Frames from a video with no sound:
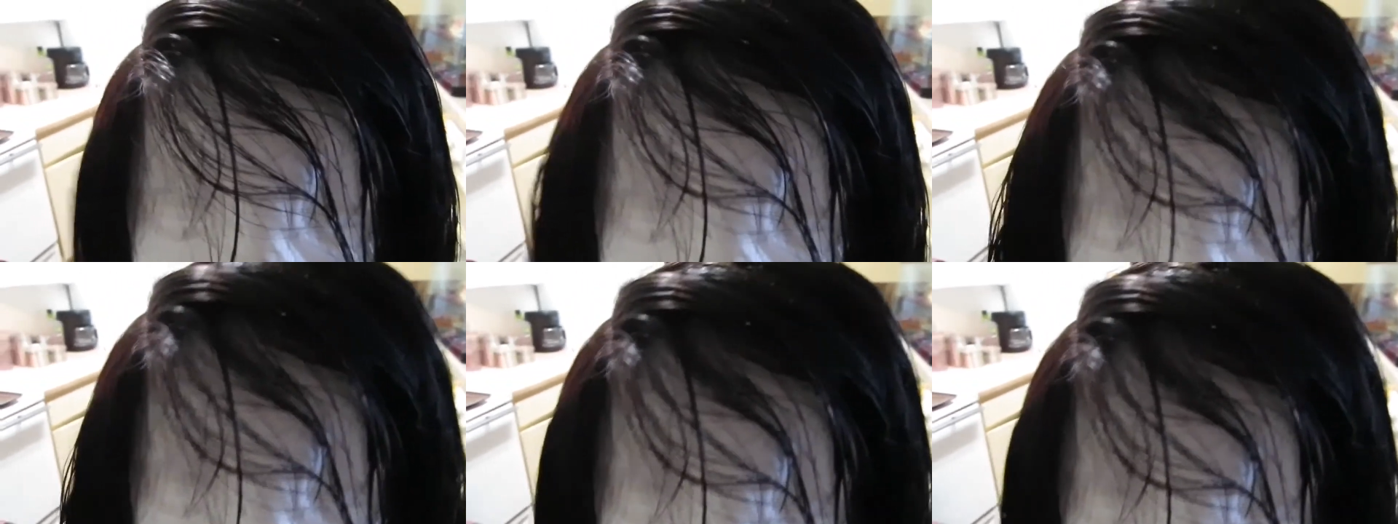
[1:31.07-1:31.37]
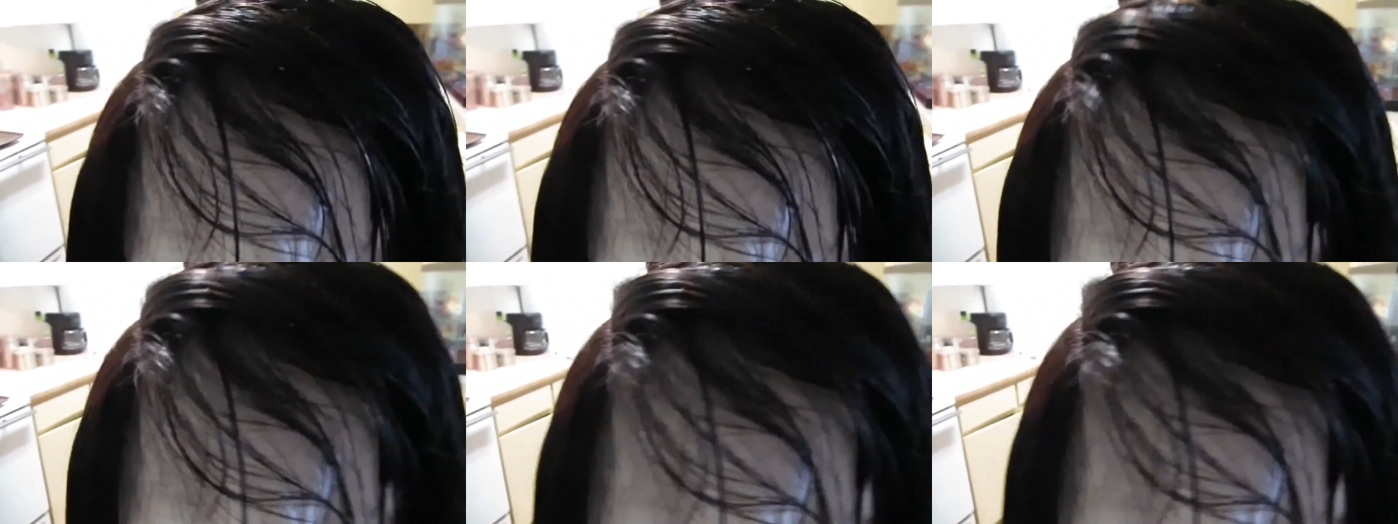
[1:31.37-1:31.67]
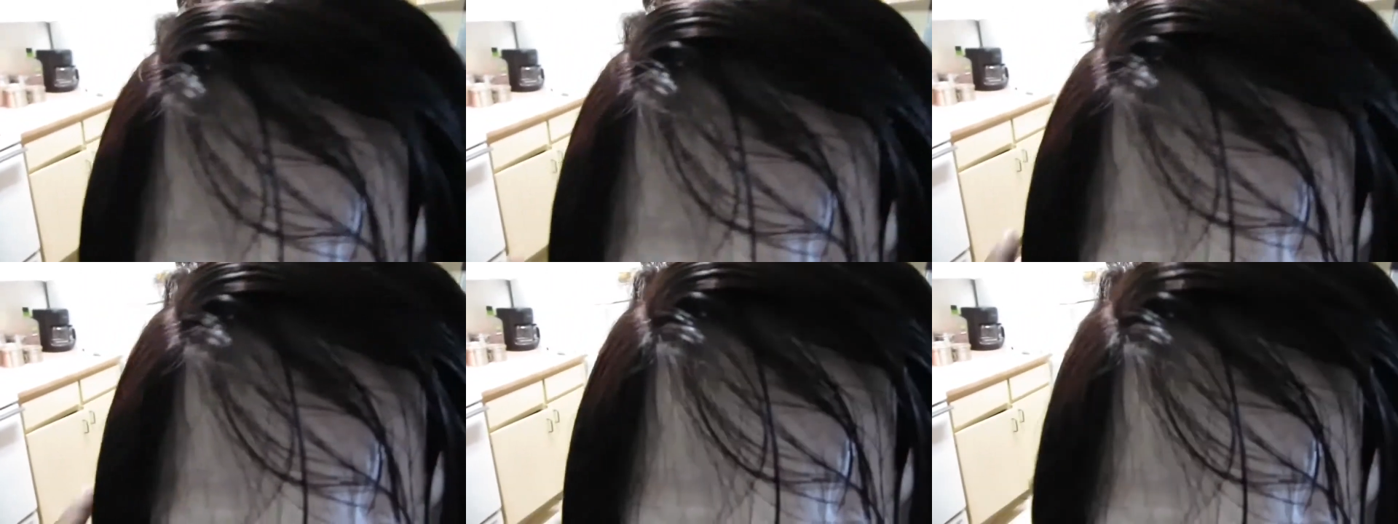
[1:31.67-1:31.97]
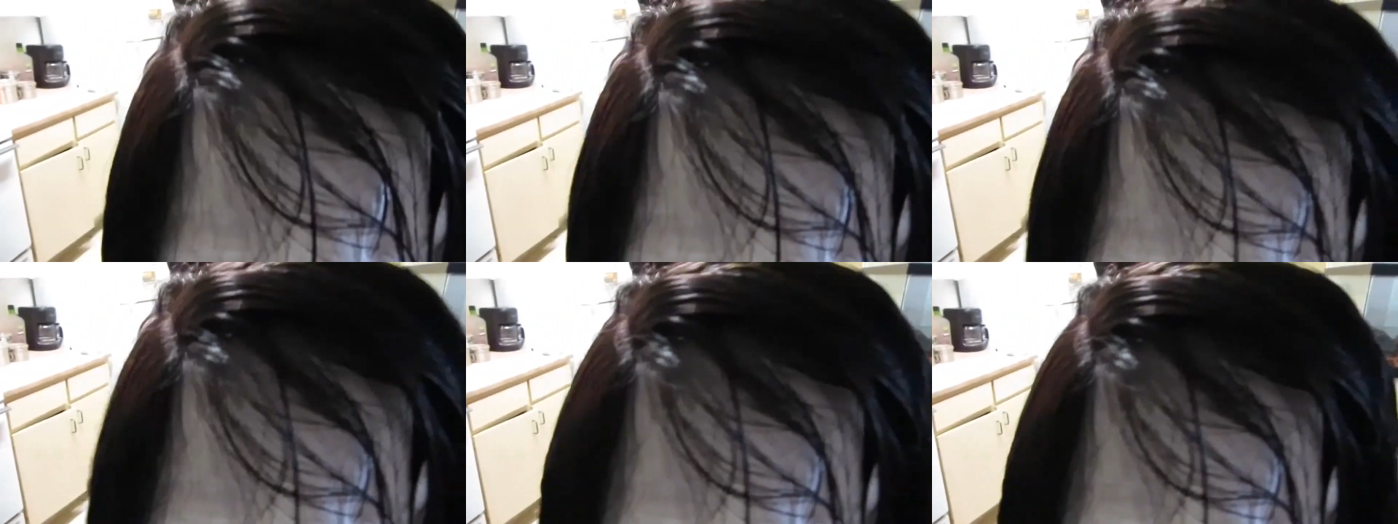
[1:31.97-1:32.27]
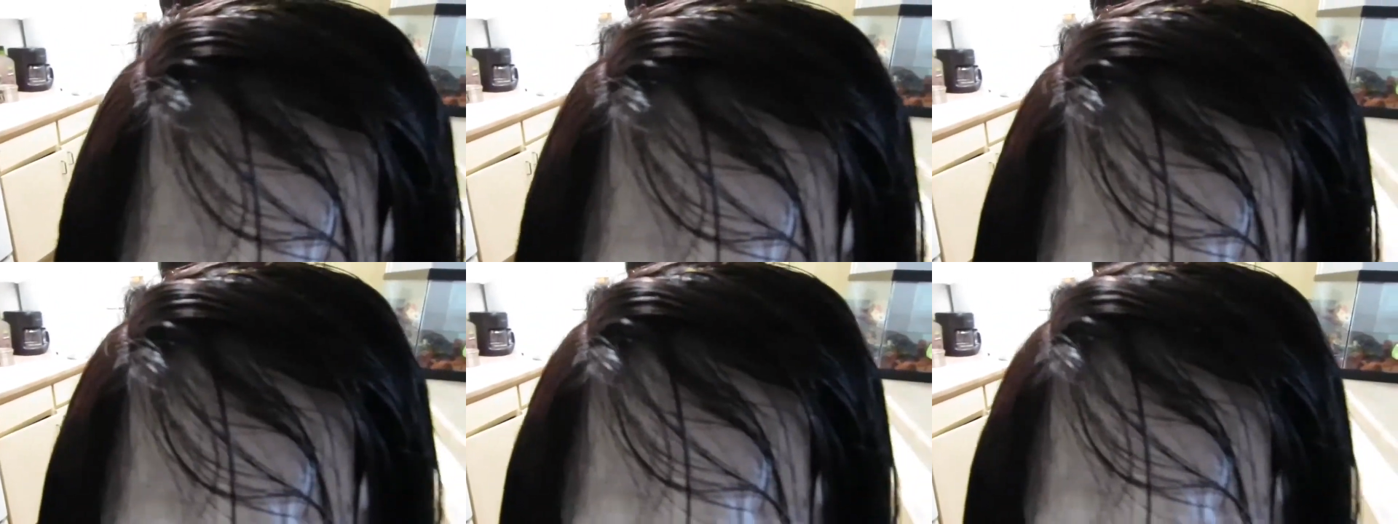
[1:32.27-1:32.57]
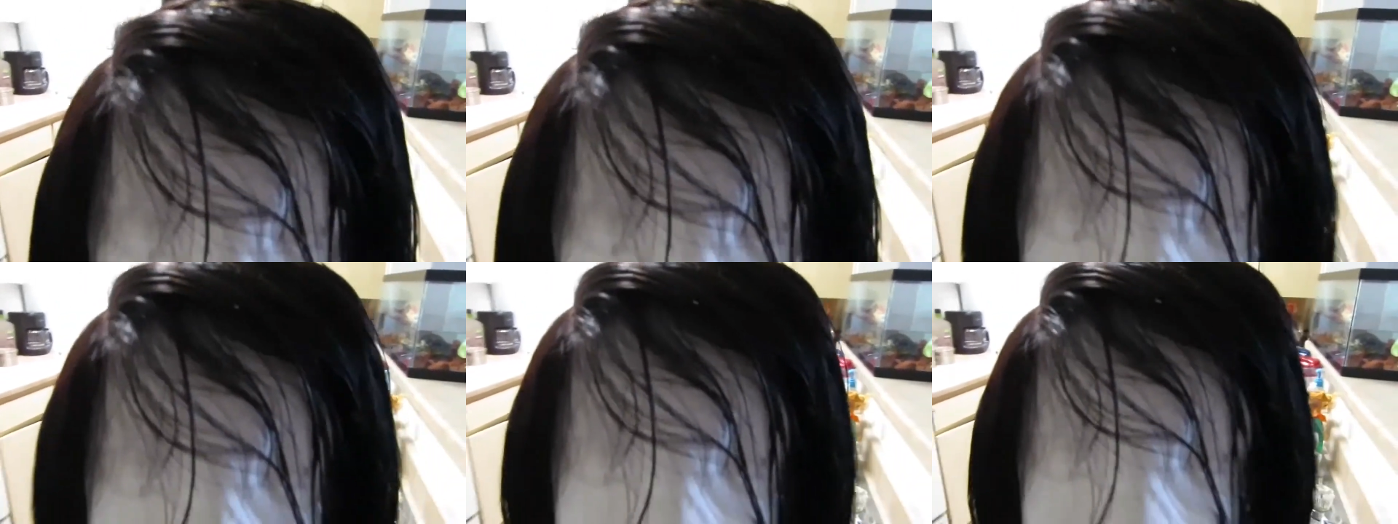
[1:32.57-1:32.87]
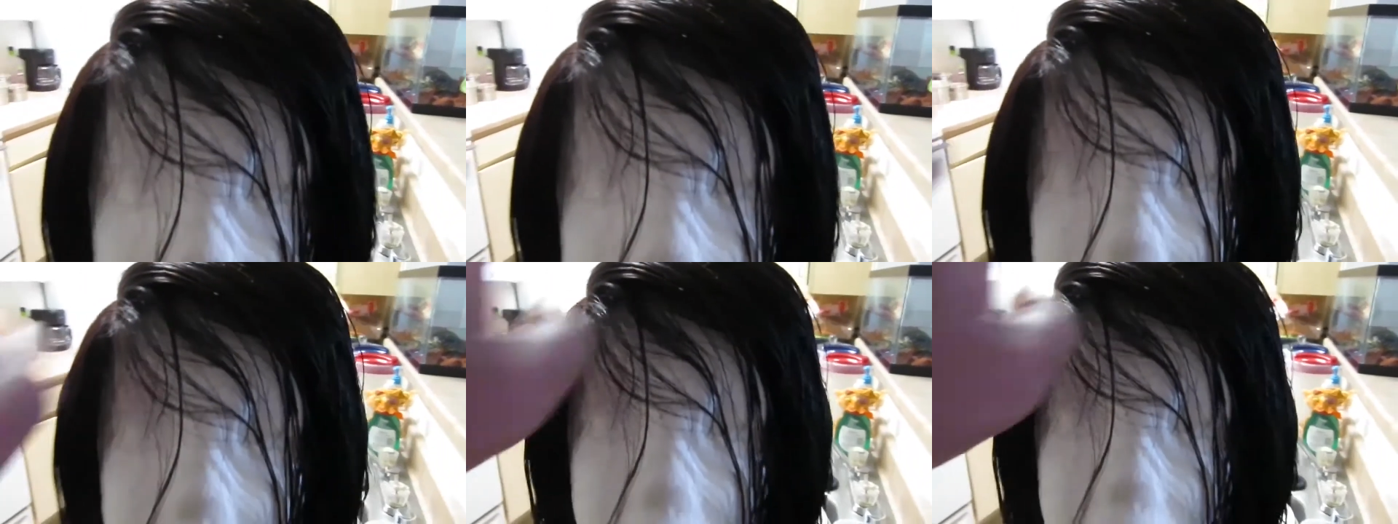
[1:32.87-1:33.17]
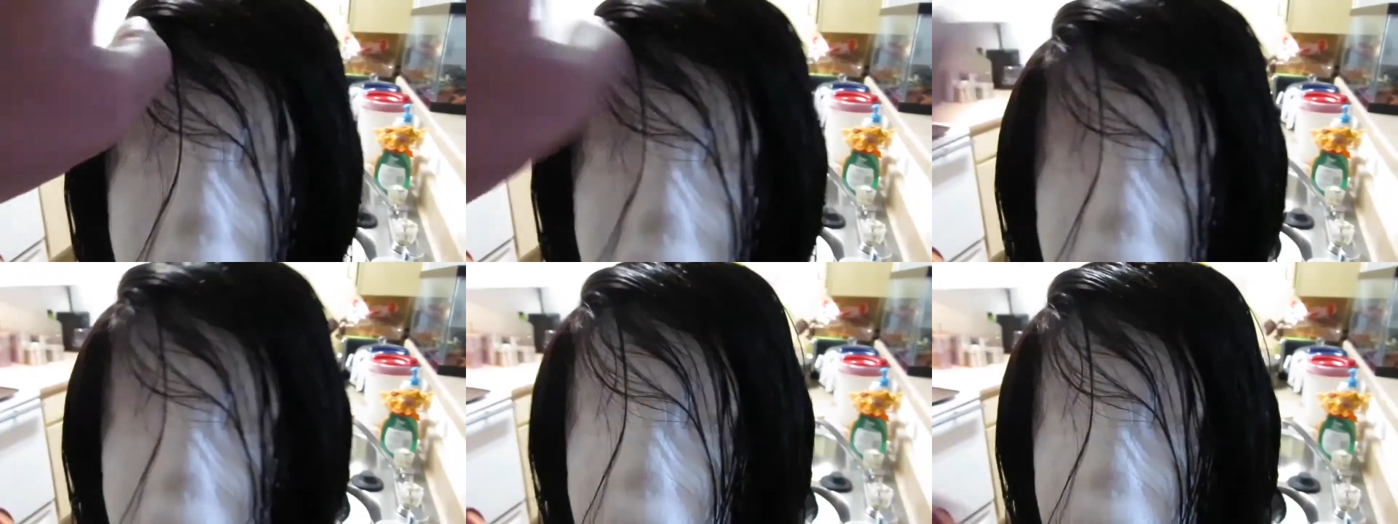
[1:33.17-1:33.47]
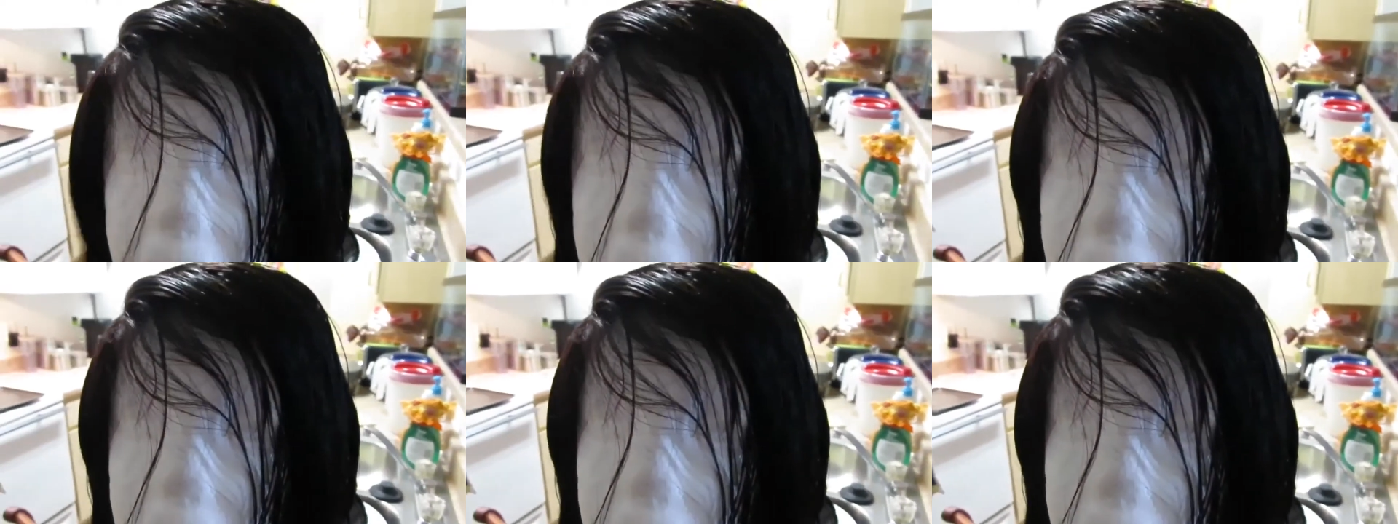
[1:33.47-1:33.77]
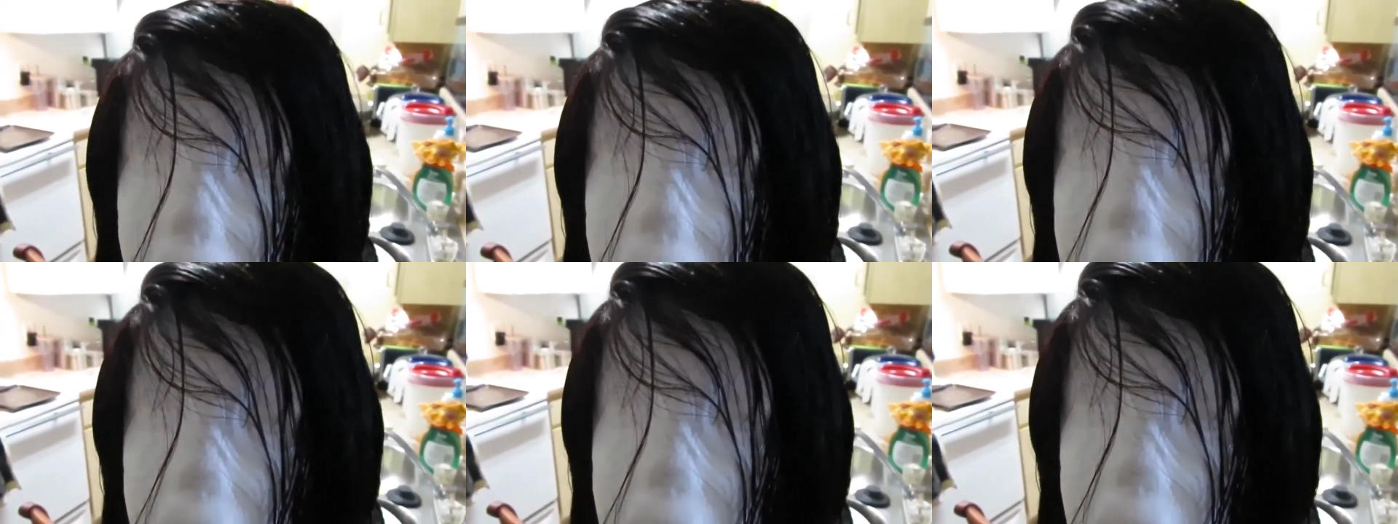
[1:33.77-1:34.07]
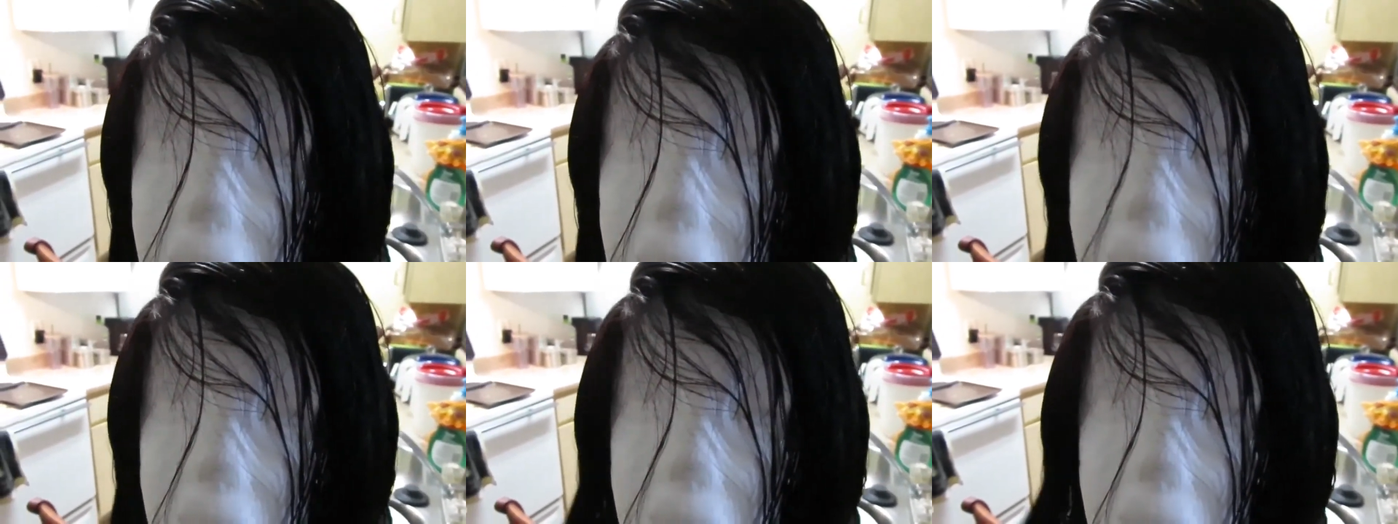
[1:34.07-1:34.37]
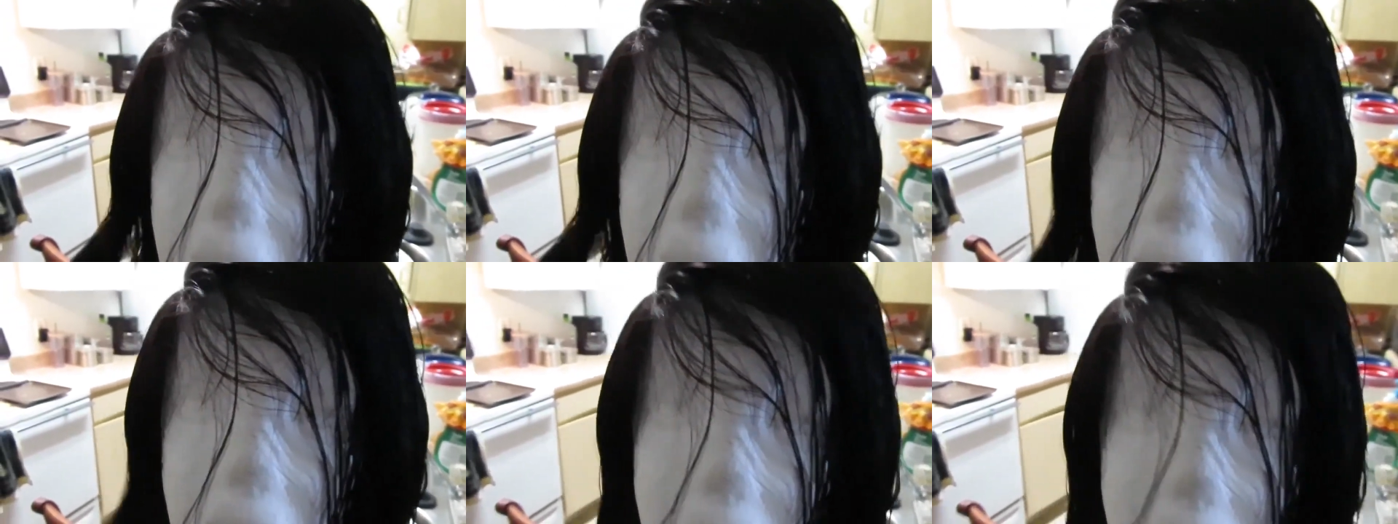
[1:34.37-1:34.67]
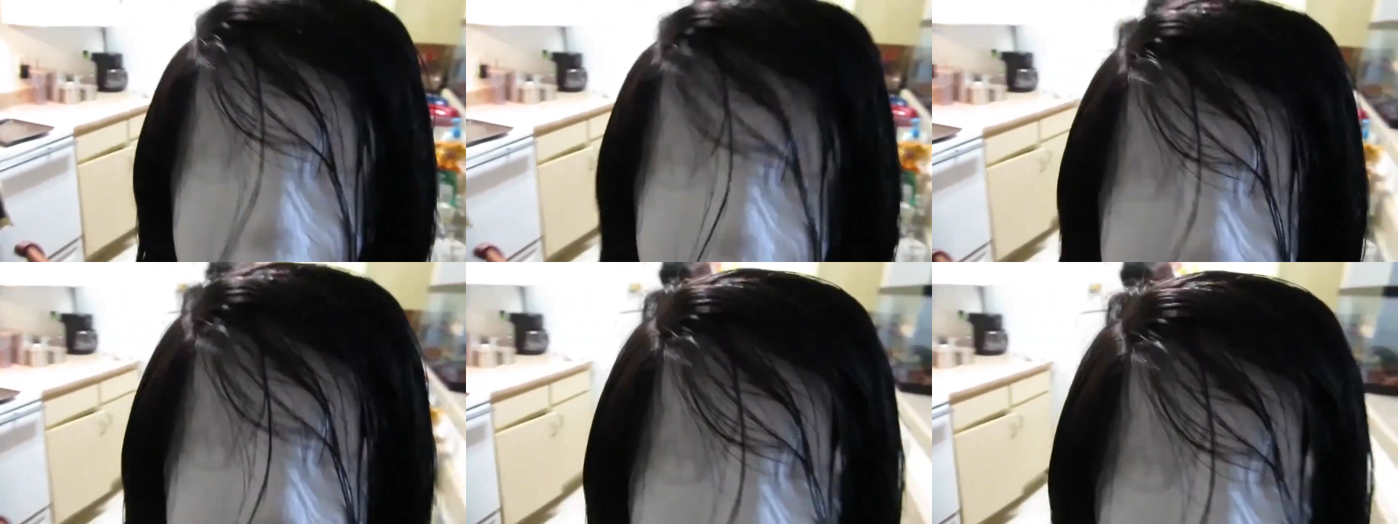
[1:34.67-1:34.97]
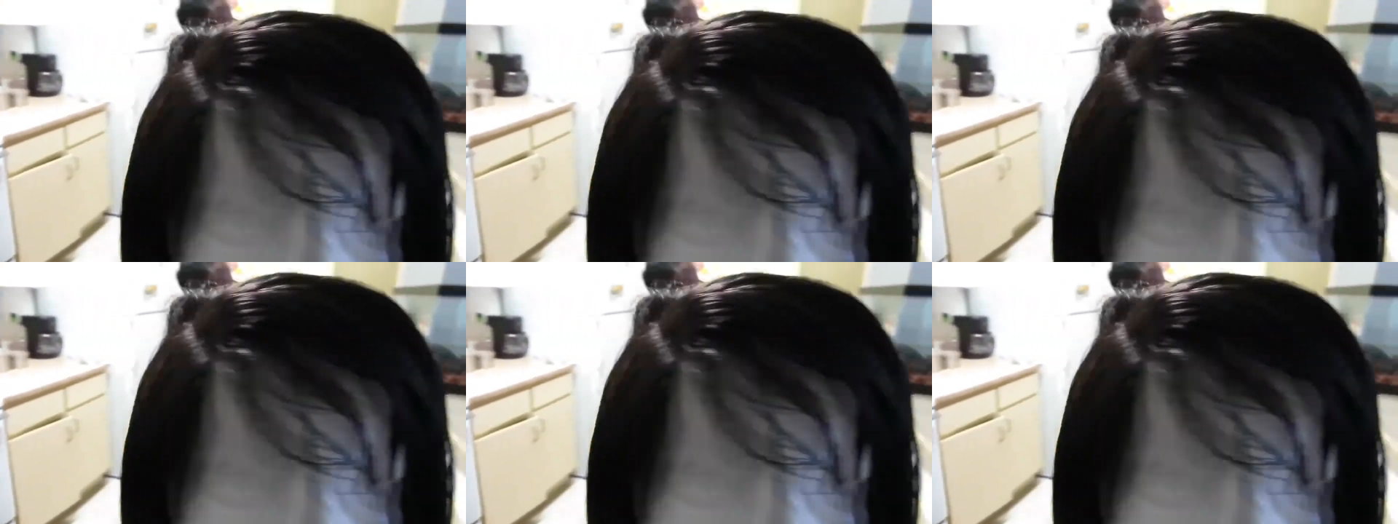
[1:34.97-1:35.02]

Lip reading: Nobody's mouth can be seen.